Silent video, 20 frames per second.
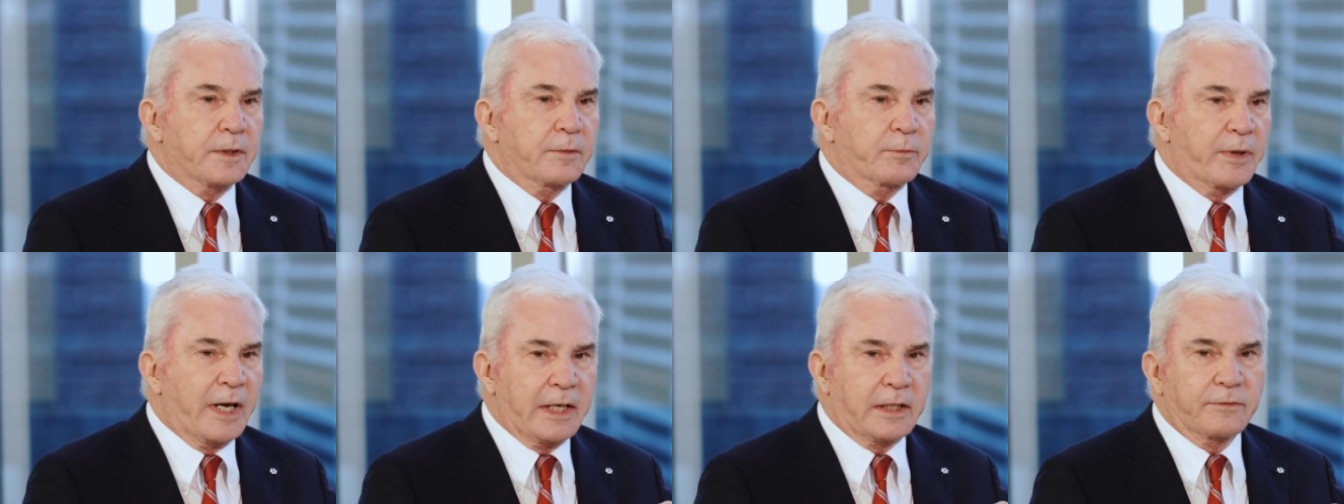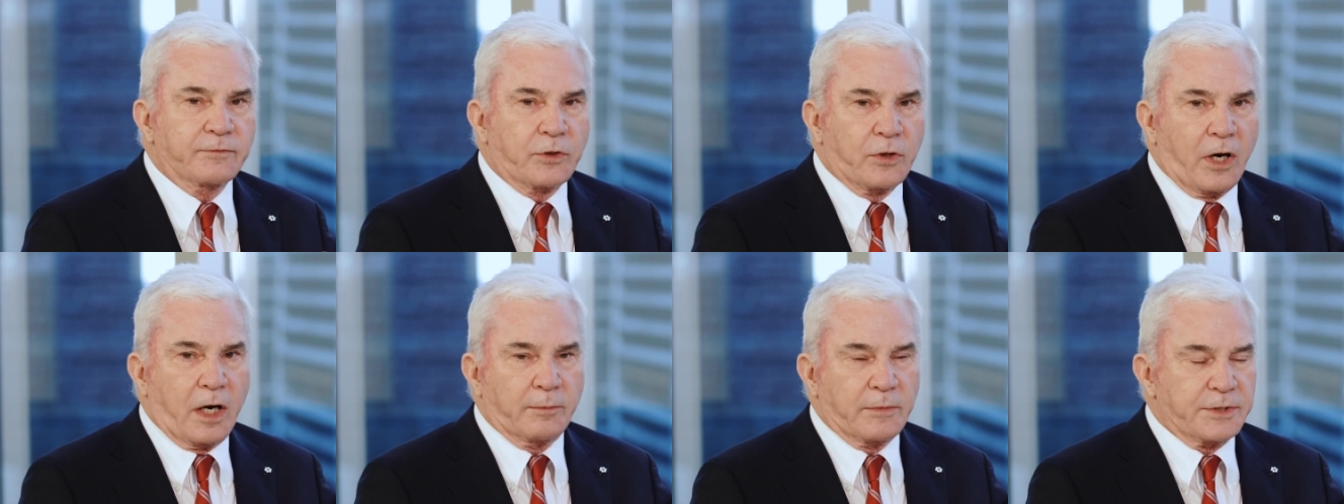Bank of
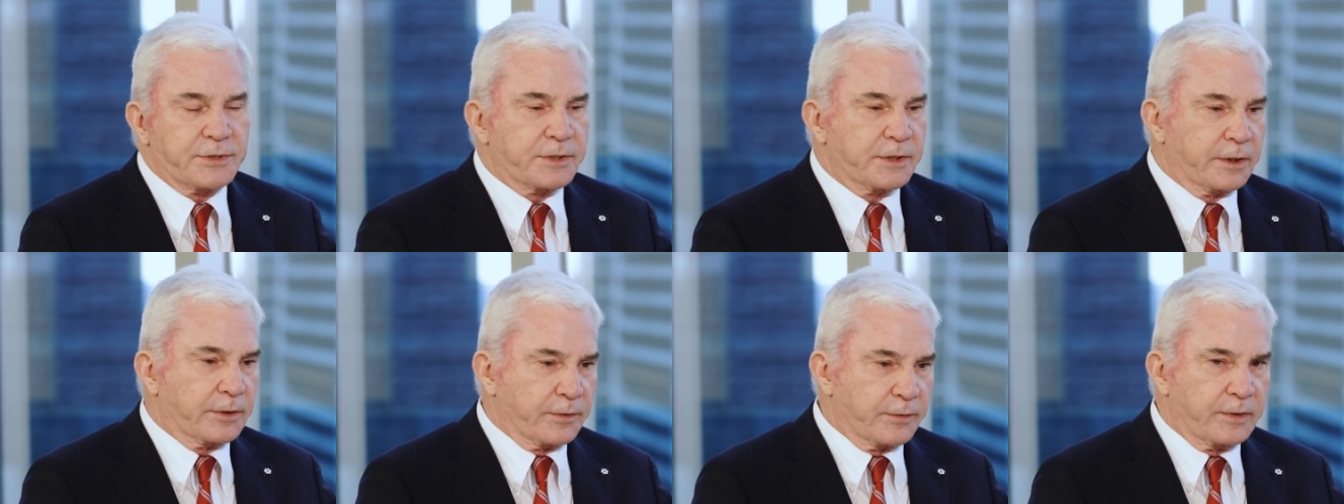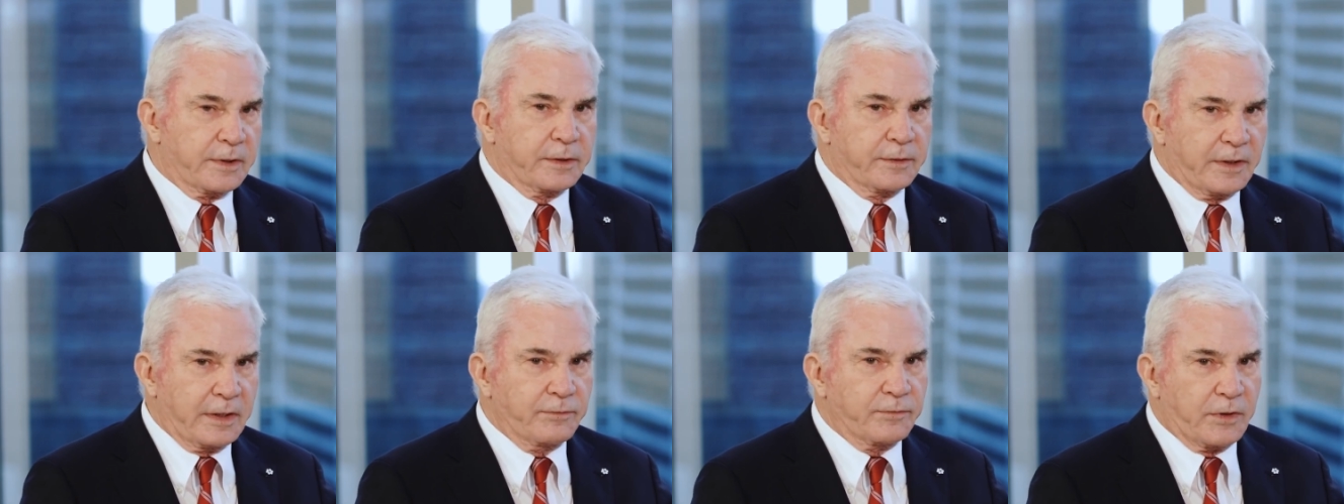Commerce,
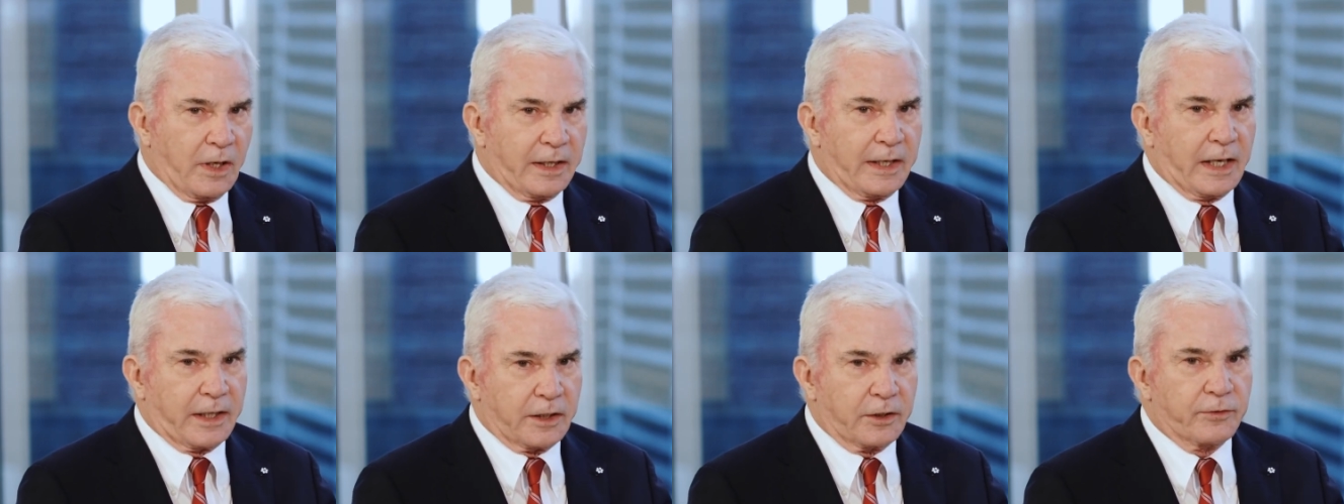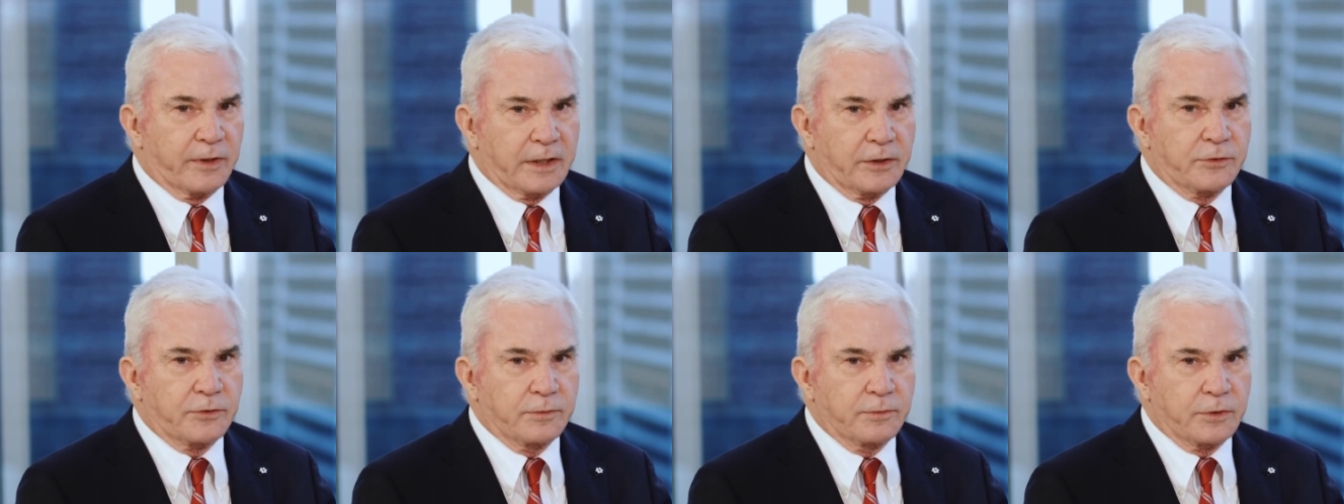they've not had a
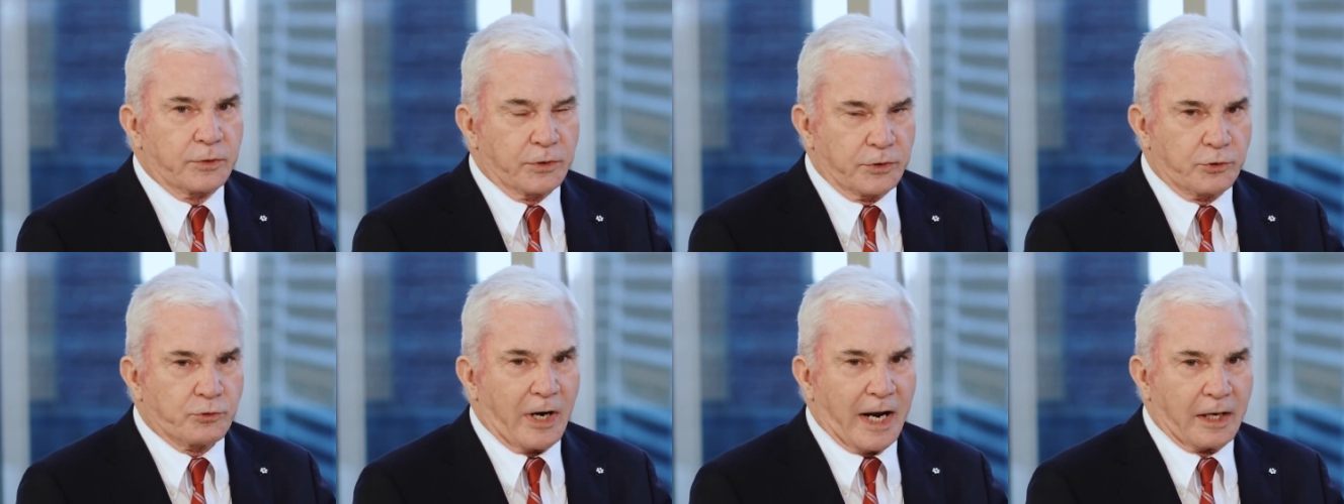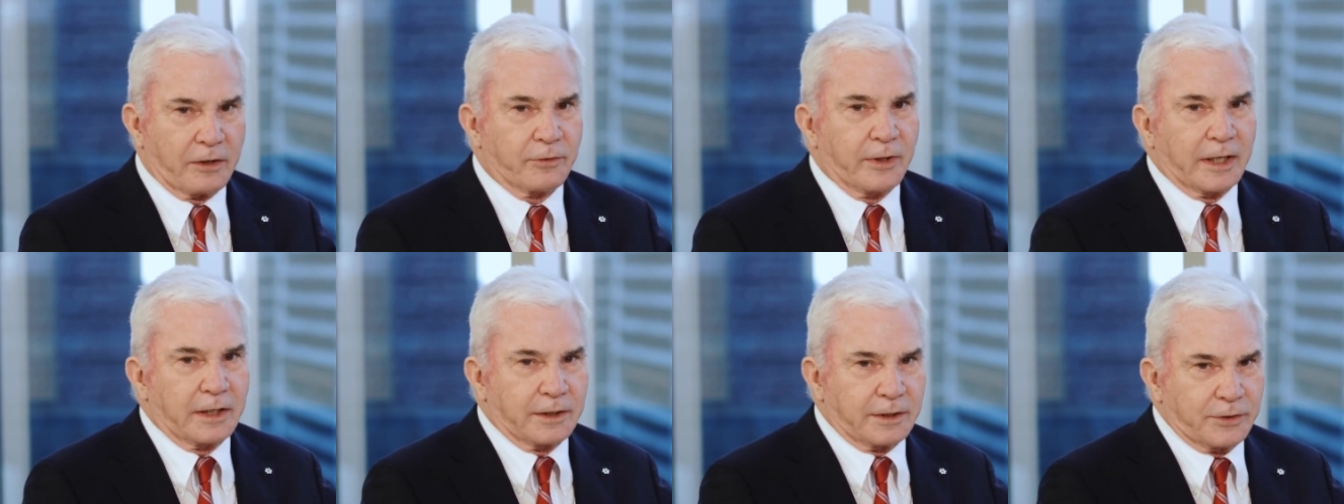good track
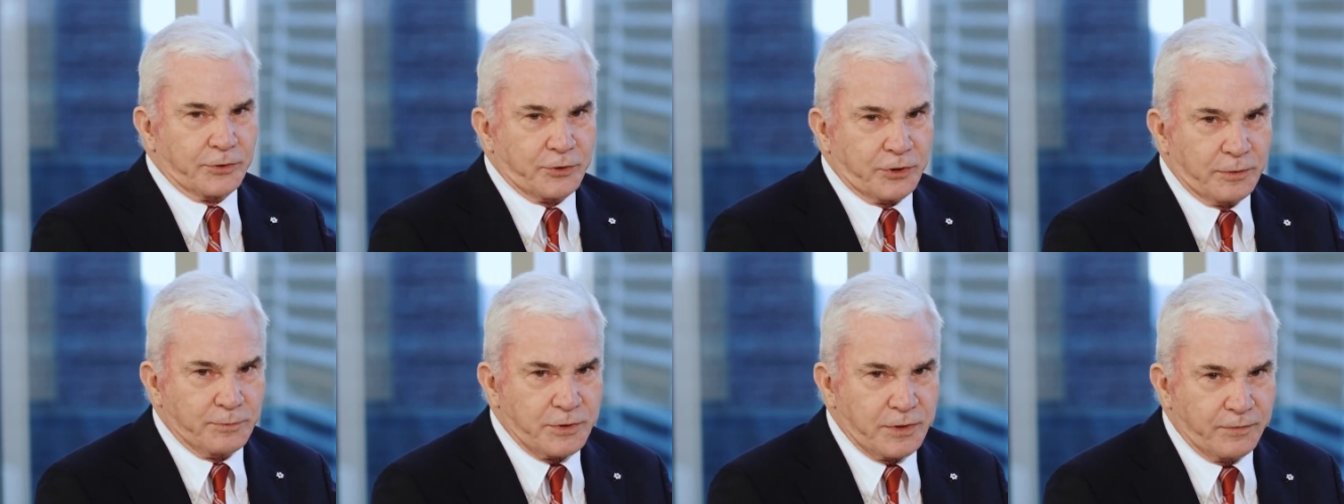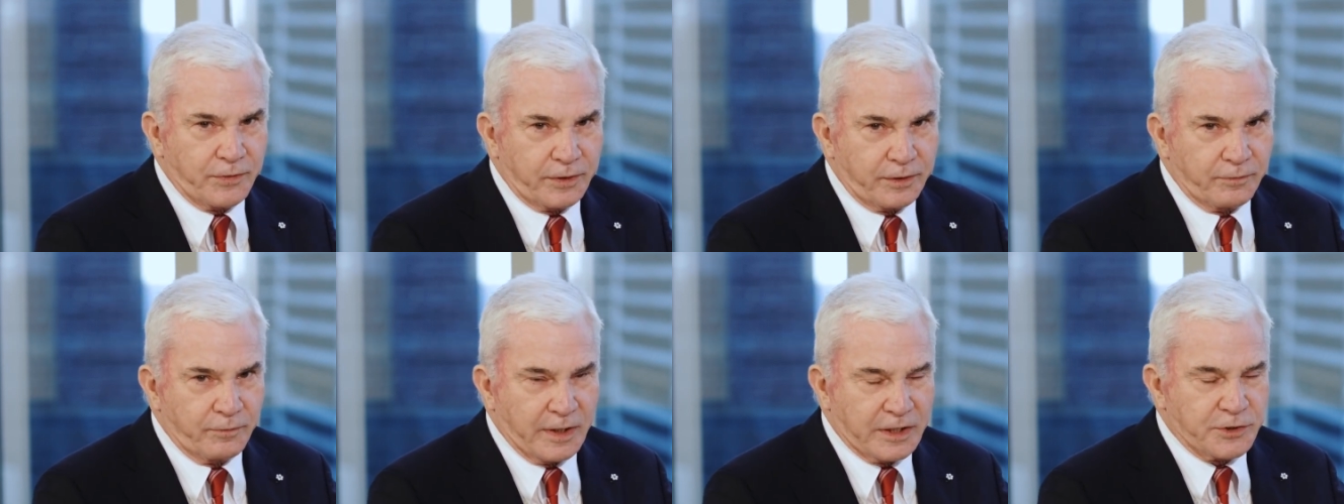record in terms of
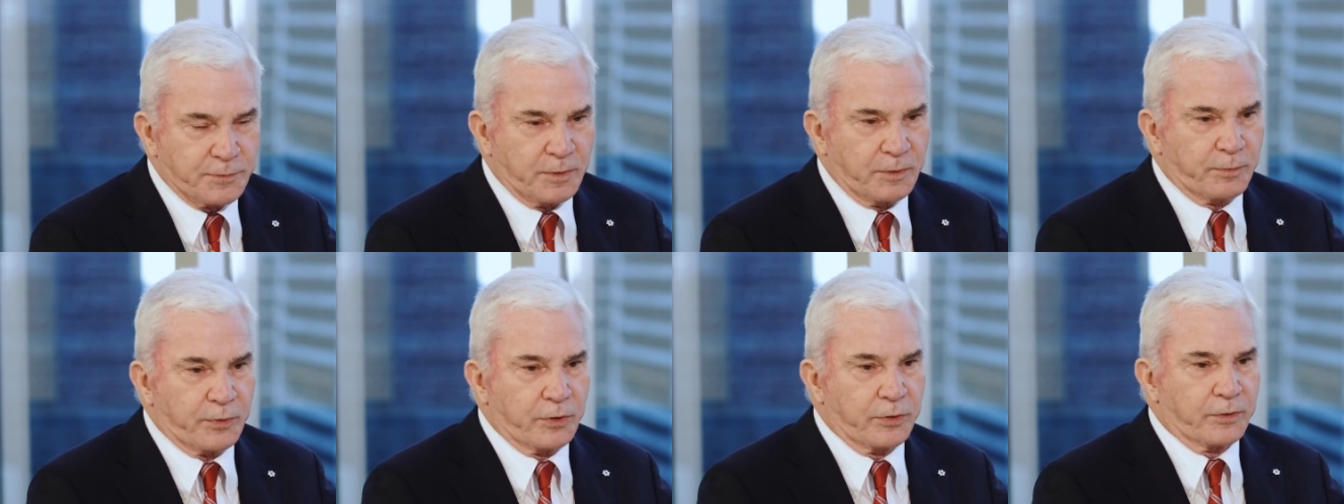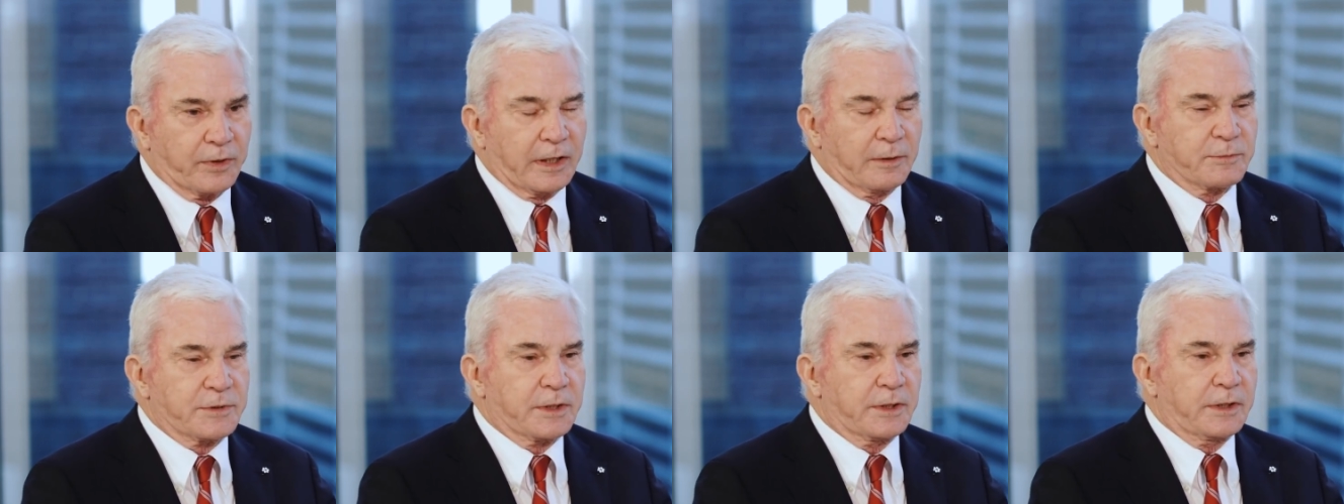their investment
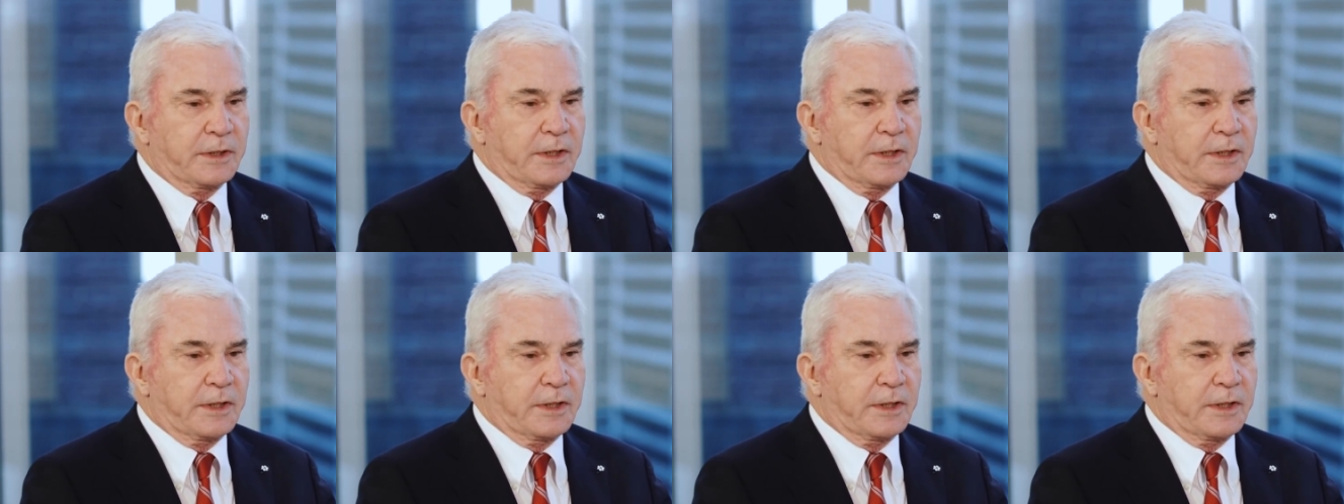programs.